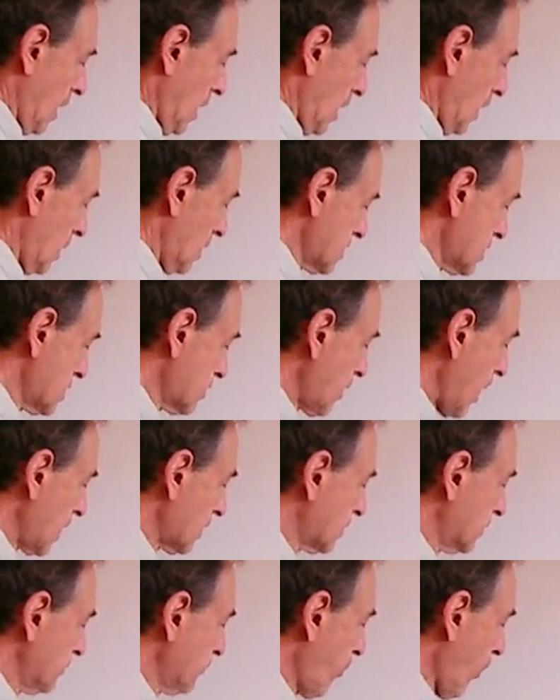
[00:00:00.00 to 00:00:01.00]
Construct
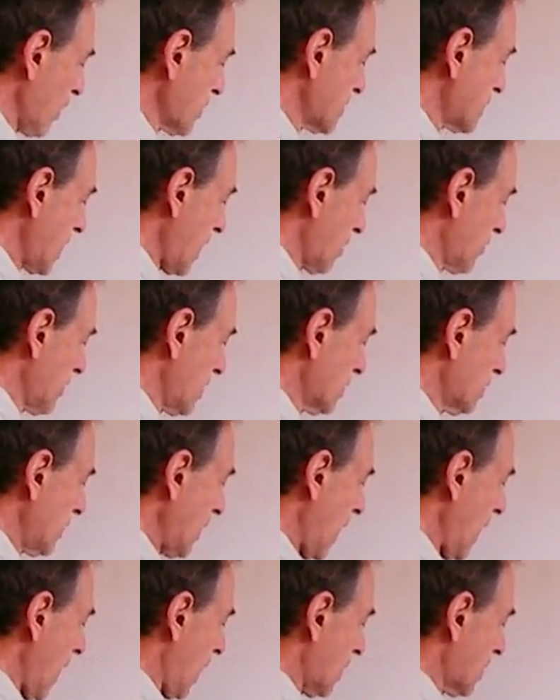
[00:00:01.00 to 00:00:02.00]
the four-segment
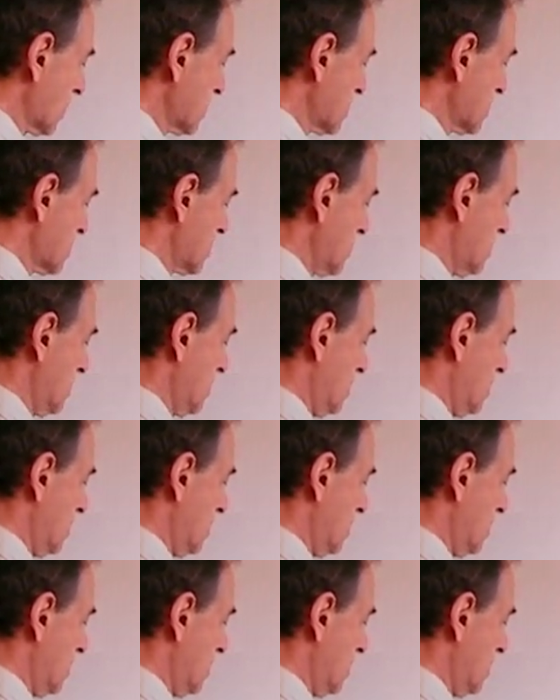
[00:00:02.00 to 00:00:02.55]
X